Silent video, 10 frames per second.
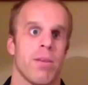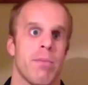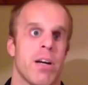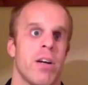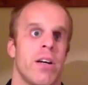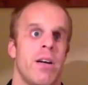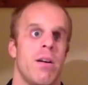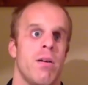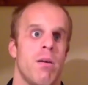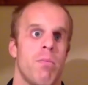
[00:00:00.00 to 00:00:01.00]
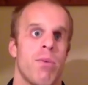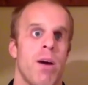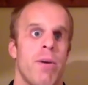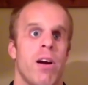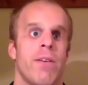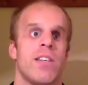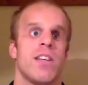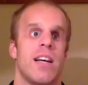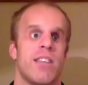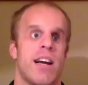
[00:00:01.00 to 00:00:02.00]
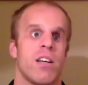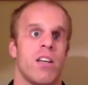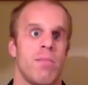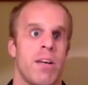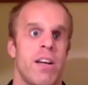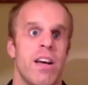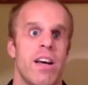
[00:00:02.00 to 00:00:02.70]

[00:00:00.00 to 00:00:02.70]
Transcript: my current primary race guide, Zack Goodman.